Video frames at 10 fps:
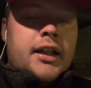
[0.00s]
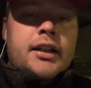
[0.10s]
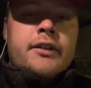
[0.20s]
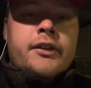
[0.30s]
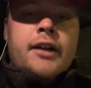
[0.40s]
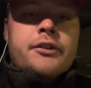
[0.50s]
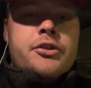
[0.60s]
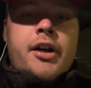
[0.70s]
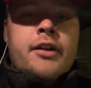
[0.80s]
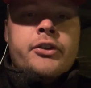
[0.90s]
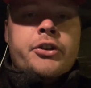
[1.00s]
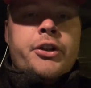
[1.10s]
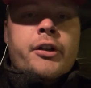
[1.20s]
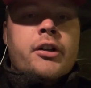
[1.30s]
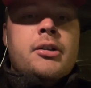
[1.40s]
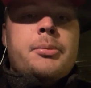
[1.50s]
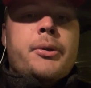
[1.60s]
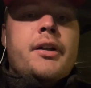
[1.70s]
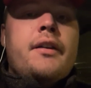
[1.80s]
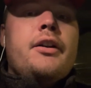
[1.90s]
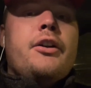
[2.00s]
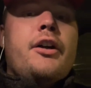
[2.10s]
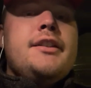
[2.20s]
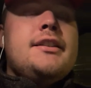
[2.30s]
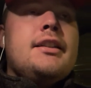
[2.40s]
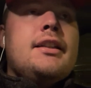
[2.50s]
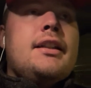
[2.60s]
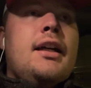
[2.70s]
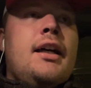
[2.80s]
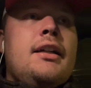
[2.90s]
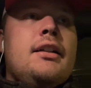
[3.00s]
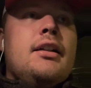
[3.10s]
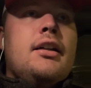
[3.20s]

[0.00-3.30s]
I'd ever have to travel to Europe or anything crazy like that.